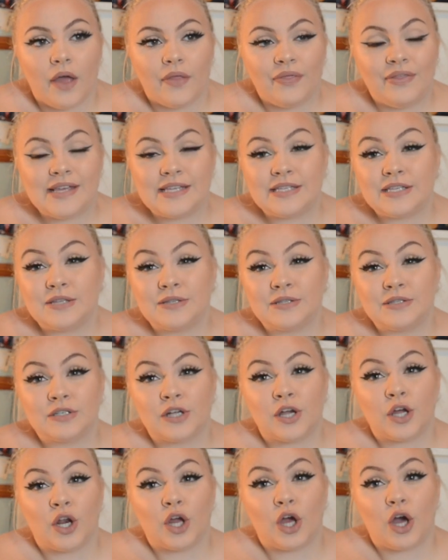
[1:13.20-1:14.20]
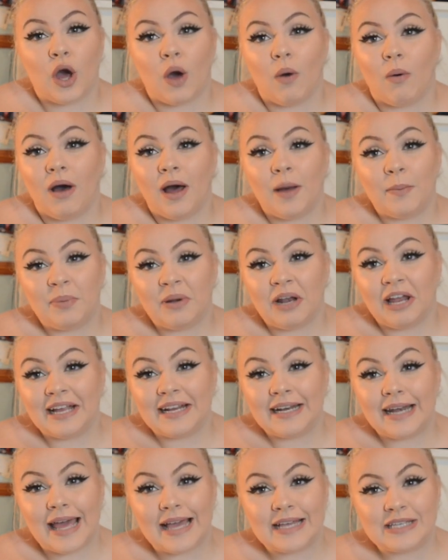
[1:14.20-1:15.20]
This is gonna go up
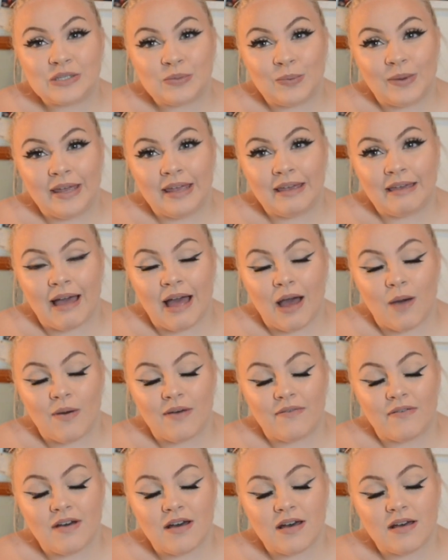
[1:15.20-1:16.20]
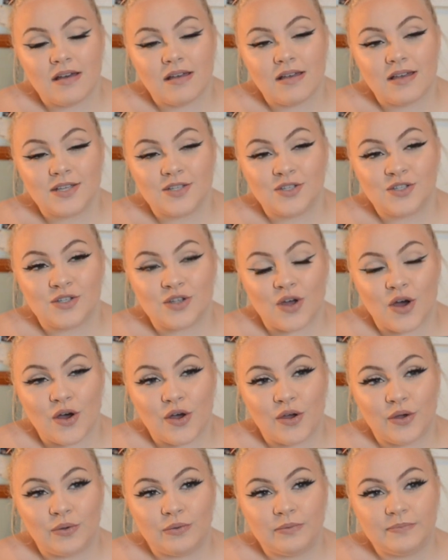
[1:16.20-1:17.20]
like next week, however.
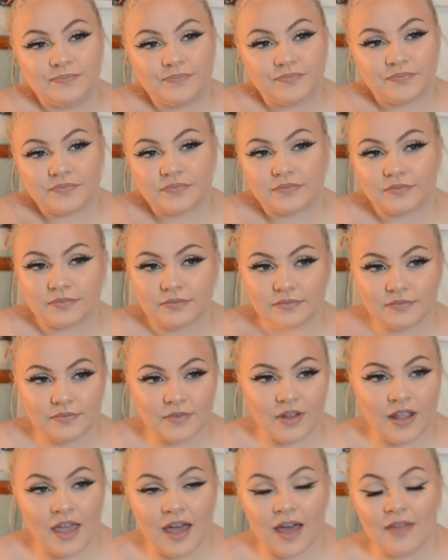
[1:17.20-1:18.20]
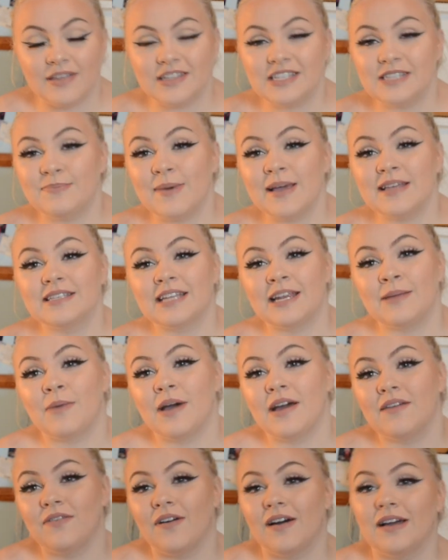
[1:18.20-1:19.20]
So yeah, this is basically
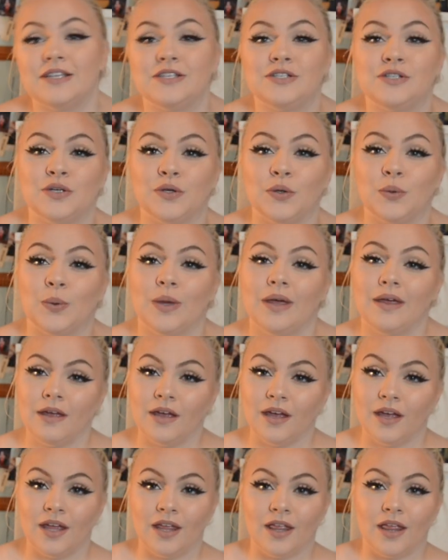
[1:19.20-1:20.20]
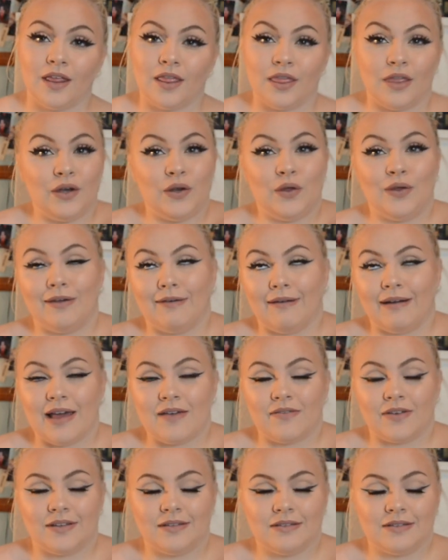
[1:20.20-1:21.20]
my advice to the new year
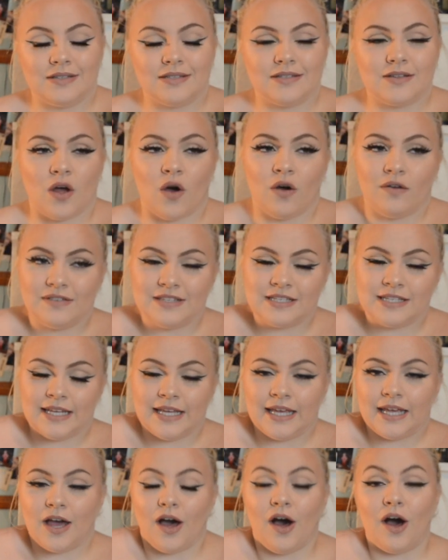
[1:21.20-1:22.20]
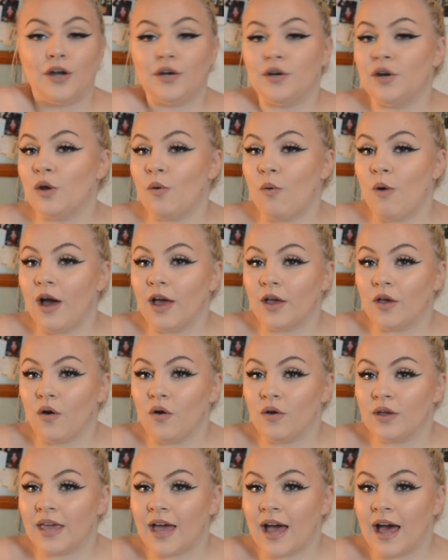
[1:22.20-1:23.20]
11s. Obviously, I don't know what I
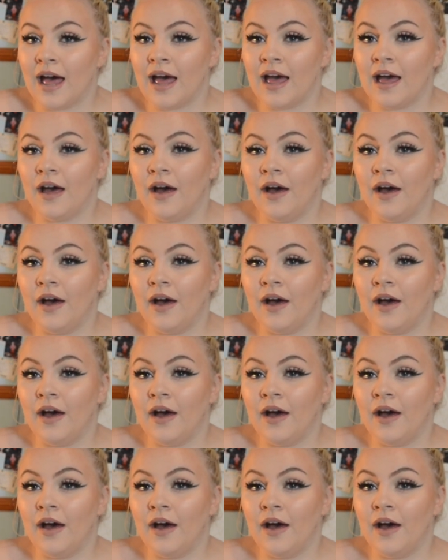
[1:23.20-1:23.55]
got yet.